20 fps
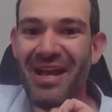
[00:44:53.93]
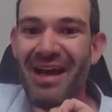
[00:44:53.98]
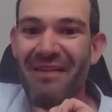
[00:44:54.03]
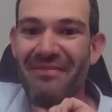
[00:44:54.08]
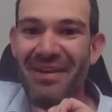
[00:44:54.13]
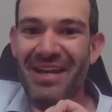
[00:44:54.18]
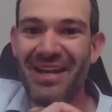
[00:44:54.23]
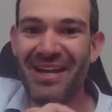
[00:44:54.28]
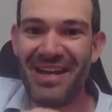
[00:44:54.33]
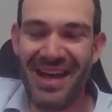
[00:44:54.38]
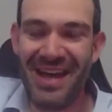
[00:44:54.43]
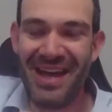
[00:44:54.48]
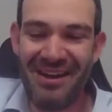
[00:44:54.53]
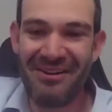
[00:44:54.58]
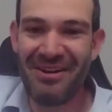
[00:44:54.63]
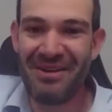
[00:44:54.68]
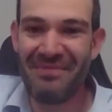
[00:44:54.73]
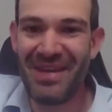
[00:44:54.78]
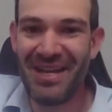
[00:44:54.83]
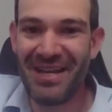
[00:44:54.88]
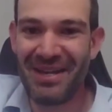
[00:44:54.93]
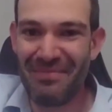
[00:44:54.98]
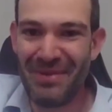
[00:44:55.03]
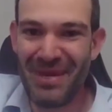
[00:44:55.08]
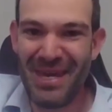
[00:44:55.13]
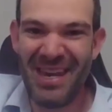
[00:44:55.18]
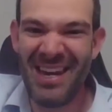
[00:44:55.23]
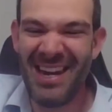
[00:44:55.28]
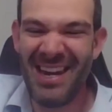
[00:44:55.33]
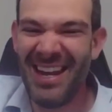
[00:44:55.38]
pretty heavy hitter to be
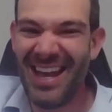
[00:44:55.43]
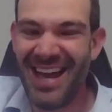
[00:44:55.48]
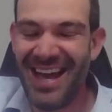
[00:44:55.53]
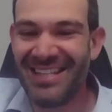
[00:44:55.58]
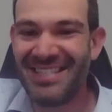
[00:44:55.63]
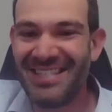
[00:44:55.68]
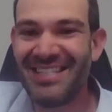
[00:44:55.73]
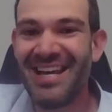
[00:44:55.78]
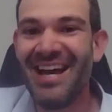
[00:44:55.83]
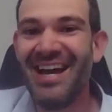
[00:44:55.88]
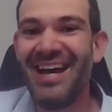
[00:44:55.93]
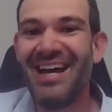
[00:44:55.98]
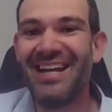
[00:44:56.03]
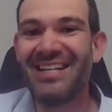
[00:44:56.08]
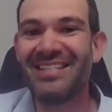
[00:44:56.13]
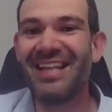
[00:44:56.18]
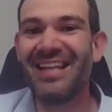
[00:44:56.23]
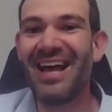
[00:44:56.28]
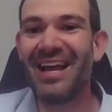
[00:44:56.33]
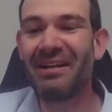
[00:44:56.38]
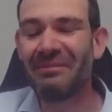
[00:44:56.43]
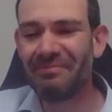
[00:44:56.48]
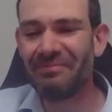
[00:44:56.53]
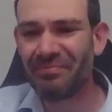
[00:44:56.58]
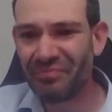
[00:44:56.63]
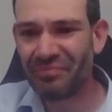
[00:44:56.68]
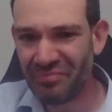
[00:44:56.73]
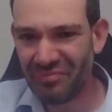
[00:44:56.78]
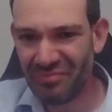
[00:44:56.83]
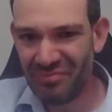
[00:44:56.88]
competing against. Is like,
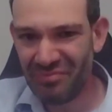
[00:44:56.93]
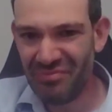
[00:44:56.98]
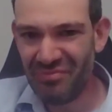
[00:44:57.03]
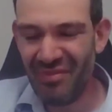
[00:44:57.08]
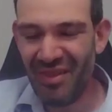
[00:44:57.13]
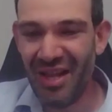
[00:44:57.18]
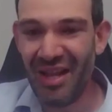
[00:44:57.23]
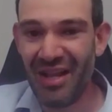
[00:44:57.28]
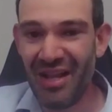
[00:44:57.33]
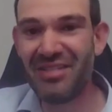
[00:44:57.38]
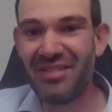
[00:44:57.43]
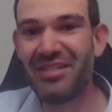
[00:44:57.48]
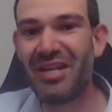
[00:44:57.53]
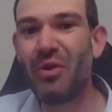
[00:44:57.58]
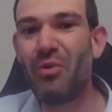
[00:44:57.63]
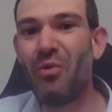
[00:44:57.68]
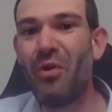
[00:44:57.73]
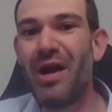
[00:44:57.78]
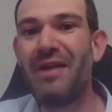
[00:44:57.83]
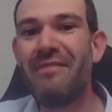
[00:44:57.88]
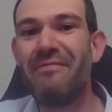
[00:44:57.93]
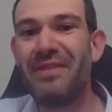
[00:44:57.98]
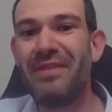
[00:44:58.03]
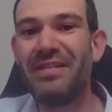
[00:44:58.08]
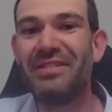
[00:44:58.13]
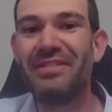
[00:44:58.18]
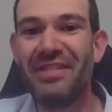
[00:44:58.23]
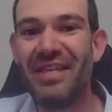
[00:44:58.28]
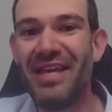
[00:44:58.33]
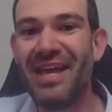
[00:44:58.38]
what if
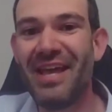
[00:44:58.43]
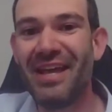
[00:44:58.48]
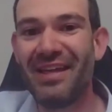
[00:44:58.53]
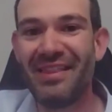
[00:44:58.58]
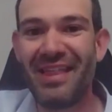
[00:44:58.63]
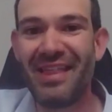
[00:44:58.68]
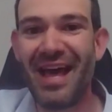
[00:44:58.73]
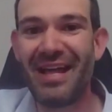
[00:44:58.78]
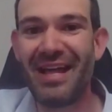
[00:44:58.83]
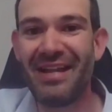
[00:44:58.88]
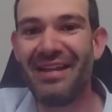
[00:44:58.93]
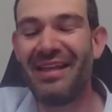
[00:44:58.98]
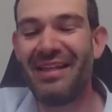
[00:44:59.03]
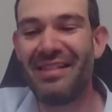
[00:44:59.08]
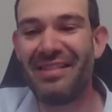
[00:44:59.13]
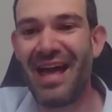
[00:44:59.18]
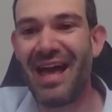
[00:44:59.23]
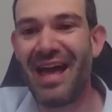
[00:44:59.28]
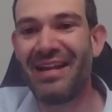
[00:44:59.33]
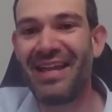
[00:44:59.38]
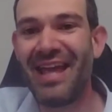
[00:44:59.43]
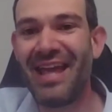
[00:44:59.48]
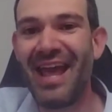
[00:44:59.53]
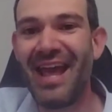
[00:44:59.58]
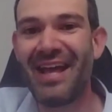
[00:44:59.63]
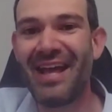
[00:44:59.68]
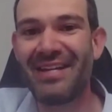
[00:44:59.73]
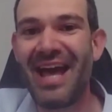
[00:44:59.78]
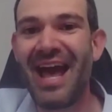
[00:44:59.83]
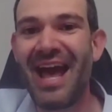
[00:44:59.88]
this thing that
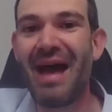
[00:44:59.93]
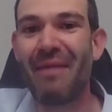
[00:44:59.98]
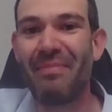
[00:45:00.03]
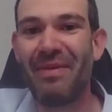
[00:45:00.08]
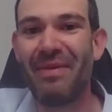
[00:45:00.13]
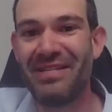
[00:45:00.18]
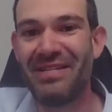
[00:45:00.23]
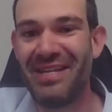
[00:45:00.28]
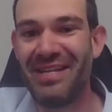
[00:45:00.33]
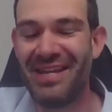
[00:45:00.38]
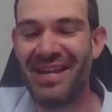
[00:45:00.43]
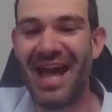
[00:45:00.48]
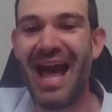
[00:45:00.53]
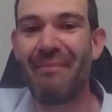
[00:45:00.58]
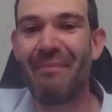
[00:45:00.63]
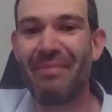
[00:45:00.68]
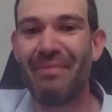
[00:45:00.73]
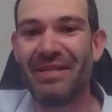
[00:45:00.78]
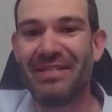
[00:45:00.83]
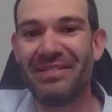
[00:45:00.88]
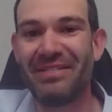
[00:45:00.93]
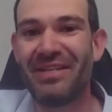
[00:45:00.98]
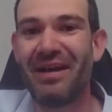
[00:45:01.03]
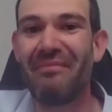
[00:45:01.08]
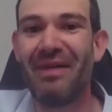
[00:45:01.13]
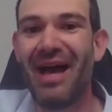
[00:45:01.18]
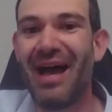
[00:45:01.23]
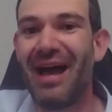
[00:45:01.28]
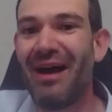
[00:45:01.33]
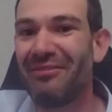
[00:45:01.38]
can't happen did happen
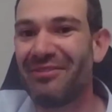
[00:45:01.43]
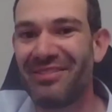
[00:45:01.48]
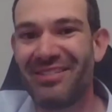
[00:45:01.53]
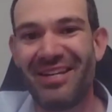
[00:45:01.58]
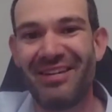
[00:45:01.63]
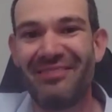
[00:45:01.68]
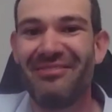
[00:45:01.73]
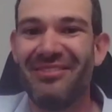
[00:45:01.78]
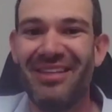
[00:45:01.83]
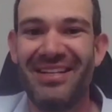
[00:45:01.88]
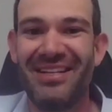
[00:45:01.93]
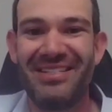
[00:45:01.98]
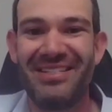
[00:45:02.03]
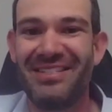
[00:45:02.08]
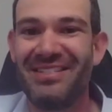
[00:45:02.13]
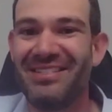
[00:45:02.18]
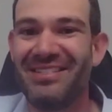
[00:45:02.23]
somehow? It's like, well,